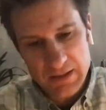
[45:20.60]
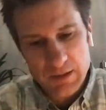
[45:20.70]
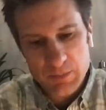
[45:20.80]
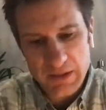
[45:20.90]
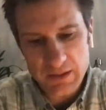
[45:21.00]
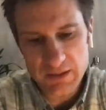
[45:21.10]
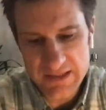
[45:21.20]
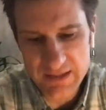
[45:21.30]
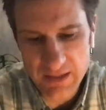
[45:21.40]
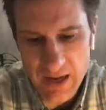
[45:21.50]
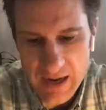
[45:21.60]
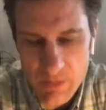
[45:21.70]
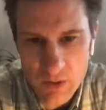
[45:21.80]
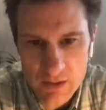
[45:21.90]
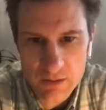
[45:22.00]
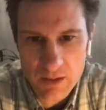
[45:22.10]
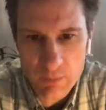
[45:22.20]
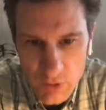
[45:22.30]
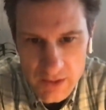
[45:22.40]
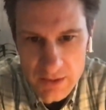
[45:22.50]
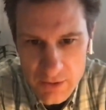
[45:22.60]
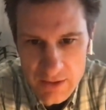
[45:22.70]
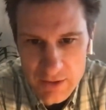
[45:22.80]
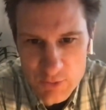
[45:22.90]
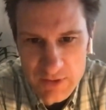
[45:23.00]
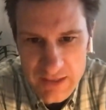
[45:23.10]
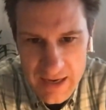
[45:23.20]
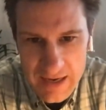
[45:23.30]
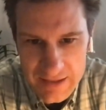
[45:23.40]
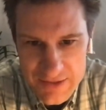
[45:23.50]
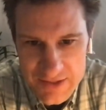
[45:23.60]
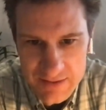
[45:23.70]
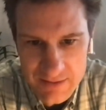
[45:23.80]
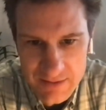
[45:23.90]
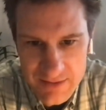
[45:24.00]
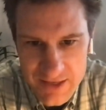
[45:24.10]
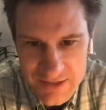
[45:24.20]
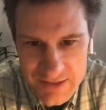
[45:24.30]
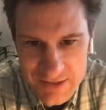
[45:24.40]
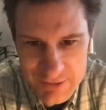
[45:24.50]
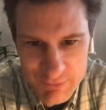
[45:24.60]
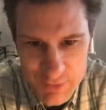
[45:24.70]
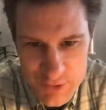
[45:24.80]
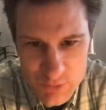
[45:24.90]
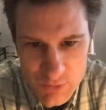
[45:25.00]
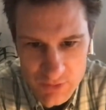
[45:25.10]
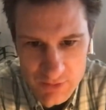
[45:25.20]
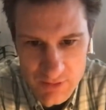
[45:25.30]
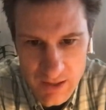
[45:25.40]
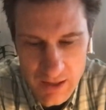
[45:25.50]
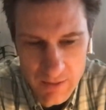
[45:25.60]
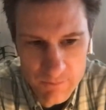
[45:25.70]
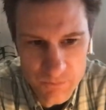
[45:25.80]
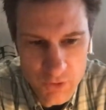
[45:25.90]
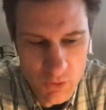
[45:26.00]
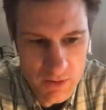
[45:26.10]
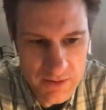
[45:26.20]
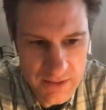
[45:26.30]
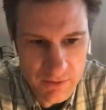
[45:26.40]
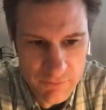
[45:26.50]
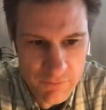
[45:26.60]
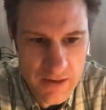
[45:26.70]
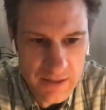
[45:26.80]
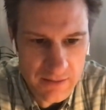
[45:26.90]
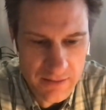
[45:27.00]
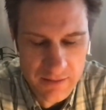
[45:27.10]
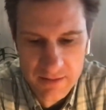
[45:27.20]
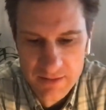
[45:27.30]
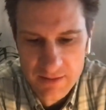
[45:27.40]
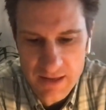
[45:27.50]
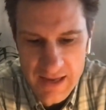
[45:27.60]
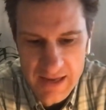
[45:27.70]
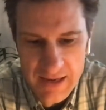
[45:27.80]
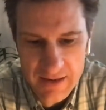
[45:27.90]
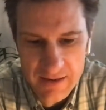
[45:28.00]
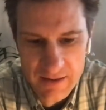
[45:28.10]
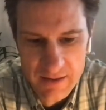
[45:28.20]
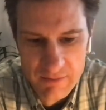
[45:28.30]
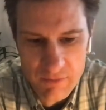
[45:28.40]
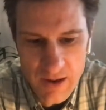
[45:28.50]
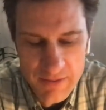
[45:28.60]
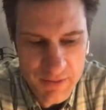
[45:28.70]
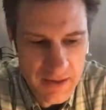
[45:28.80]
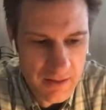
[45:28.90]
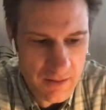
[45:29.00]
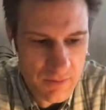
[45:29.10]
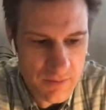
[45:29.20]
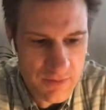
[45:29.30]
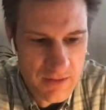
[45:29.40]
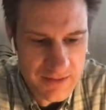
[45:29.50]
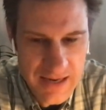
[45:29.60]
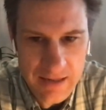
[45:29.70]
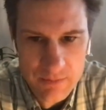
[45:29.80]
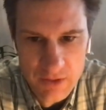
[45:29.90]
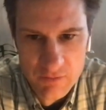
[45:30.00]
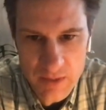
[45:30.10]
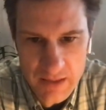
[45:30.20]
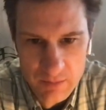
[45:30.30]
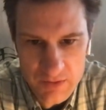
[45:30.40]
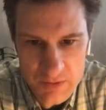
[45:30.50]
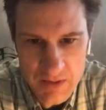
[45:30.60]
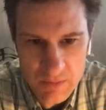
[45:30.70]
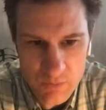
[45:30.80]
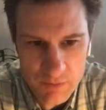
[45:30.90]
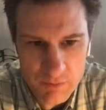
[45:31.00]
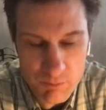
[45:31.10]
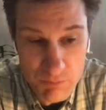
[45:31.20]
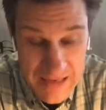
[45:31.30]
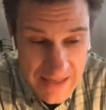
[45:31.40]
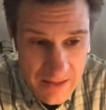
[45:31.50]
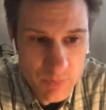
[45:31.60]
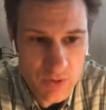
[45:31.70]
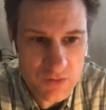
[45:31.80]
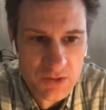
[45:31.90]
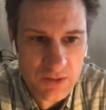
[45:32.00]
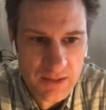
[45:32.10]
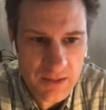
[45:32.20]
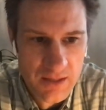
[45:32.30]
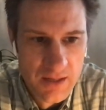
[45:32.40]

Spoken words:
But listen, I'm looking at you in the eyes. Yes, this is virtual. You're a dear friend. And I think the time that you've been able to spend with me personally